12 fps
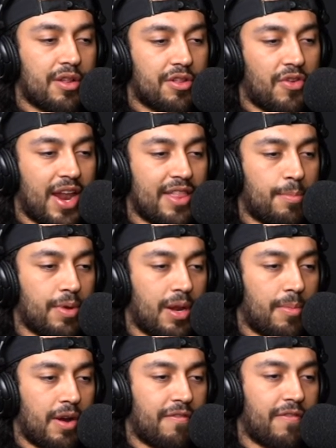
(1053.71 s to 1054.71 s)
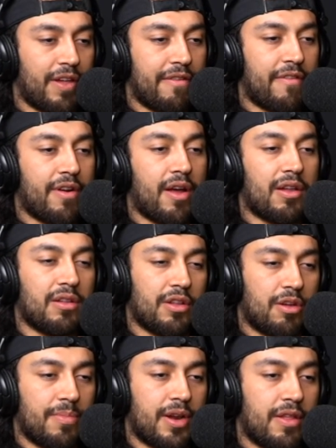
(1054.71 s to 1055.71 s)
So it had the peanut butter flavor, a
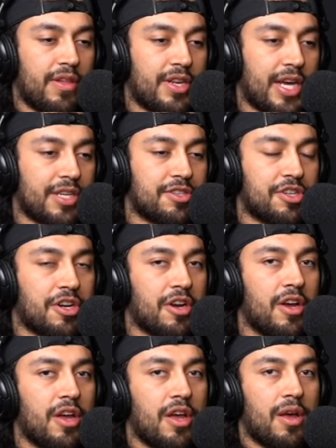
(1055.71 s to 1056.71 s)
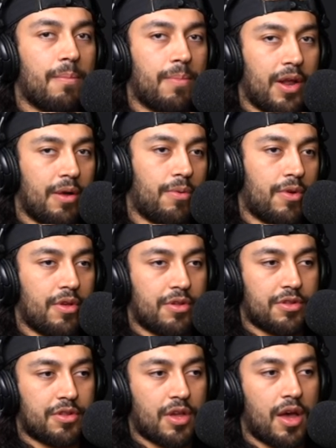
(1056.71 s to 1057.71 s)
little bit of the texture, but it
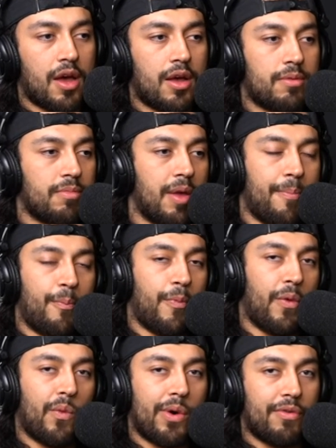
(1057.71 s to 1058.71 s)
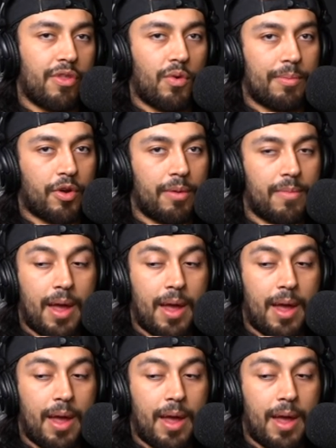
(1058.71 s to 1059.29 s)
was it went well with the whipped cream.